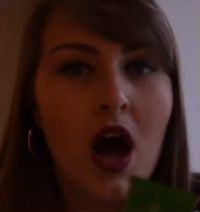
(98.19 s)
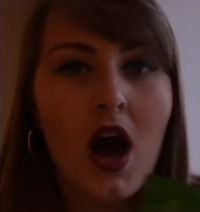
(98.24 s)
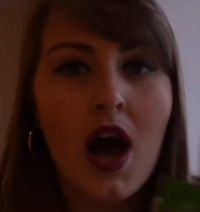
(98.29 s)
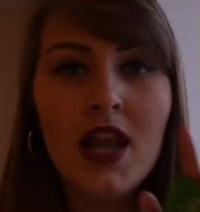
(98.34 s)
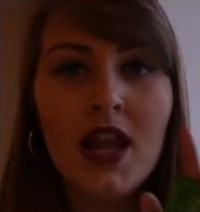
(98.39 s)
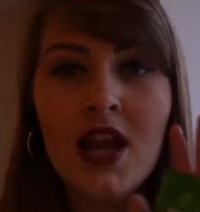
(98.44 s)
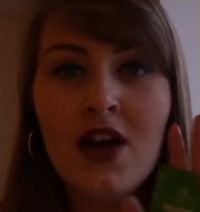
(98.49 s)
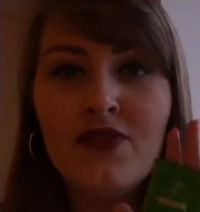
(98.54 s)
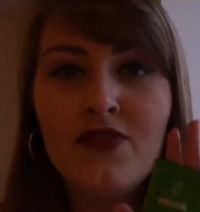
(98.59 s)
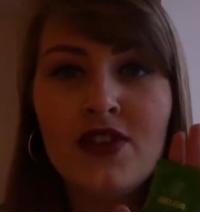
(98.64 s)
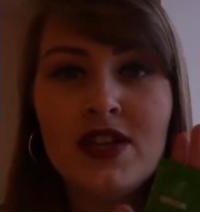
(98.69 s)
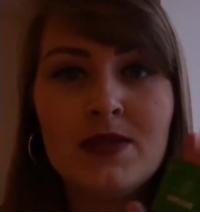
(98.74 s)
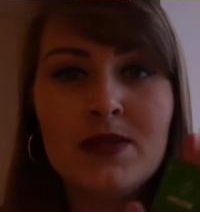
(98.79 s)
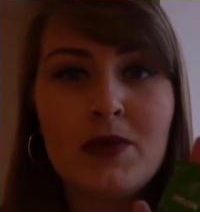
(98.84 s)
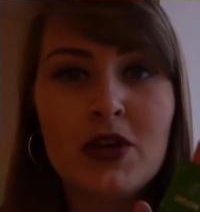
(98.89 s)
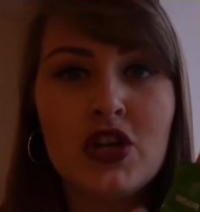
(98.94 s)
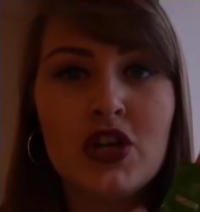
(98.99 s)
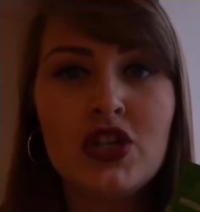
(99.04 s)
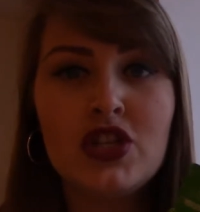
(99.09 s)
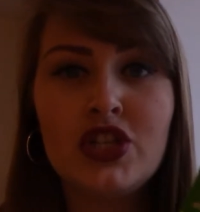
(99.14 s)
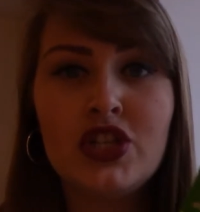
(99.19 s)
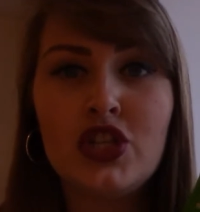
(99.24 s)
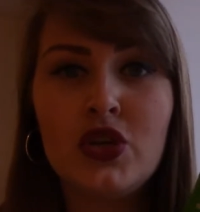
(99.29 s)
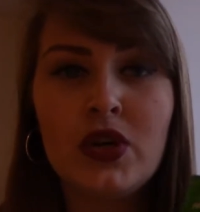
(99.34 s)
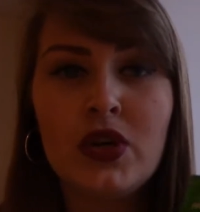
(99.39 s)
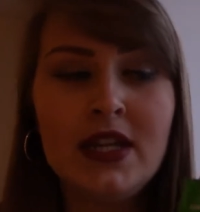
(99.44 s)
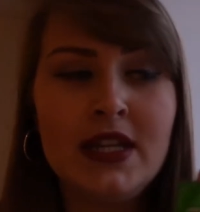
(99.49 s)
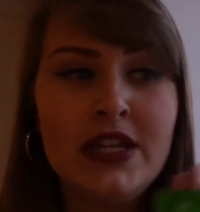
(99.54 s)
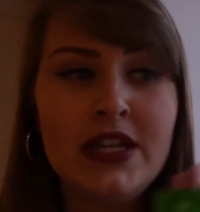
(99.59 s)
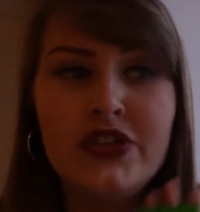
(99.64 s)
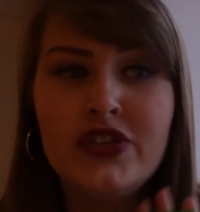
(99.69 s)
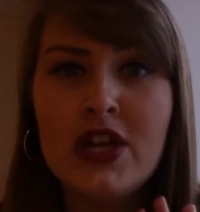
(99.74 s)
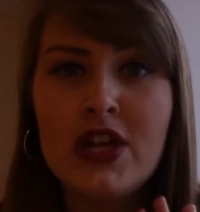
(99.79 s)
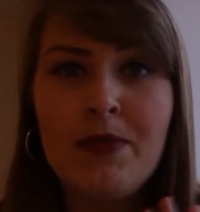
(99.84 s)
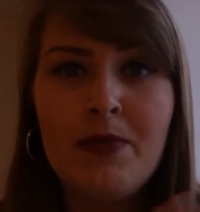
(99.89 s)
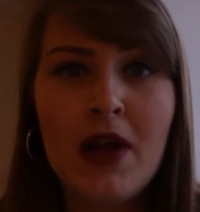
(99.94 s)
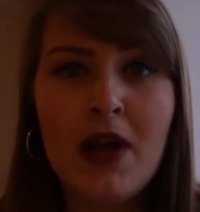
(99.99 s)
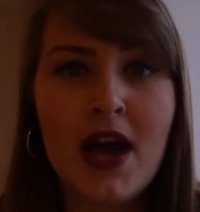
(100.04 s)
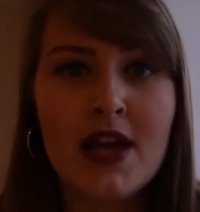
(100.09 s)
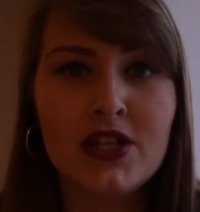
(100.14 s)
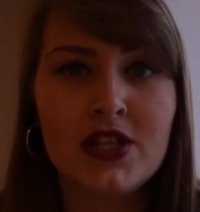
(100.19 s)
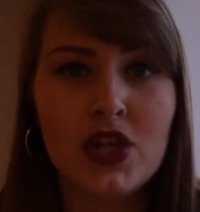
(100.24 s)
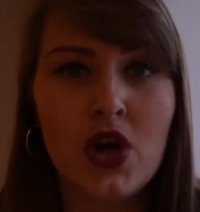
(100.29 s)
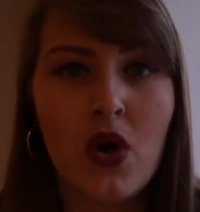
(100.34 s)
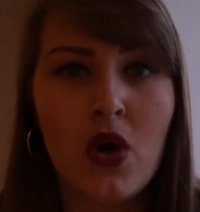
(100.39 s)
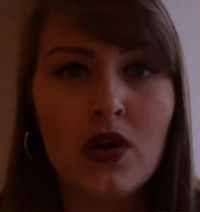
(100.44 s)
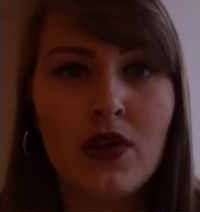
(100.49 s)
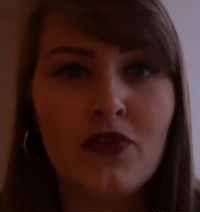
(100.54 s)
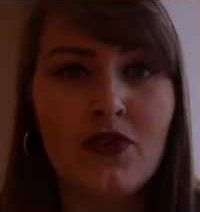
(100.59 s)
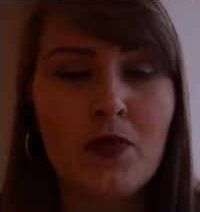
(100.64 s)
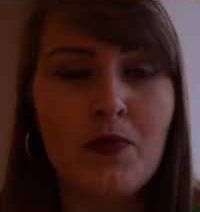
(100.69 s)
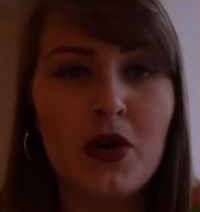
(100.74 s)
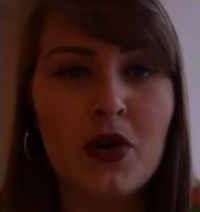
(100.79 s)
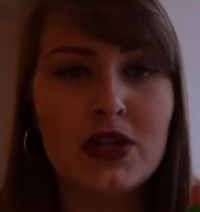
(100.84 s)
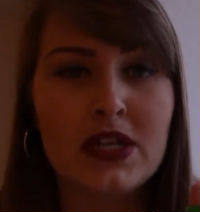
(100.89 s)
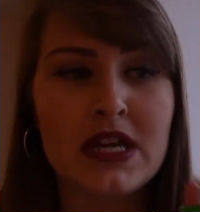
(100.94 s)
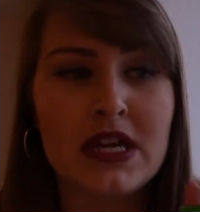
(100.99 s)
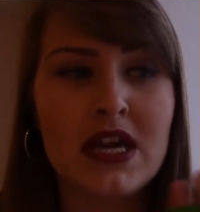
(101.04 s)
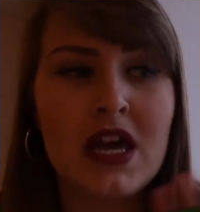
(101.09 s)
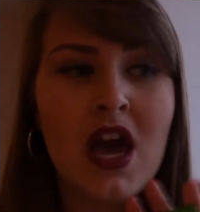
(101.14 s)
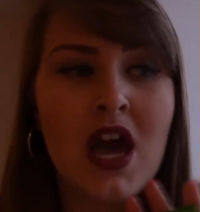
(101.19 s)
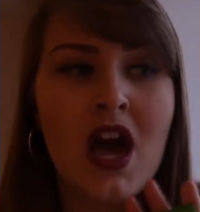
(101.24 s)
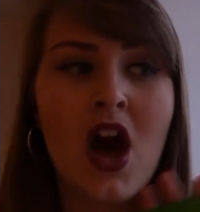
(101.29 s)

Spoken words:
I love this because you can literally apply it to the whole of your body.